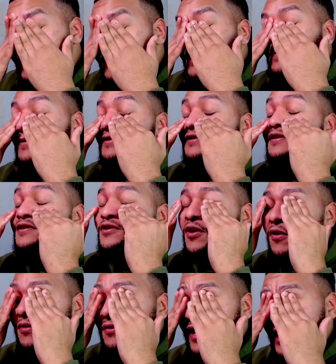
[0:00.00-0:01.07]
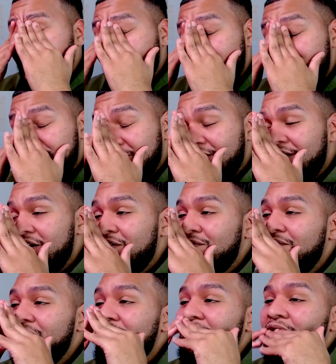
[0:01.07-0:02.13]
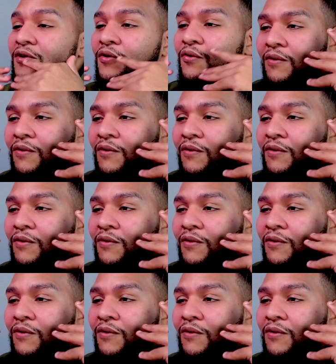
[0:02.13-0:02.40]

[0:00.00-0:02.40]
he keep using this old ass version of FL?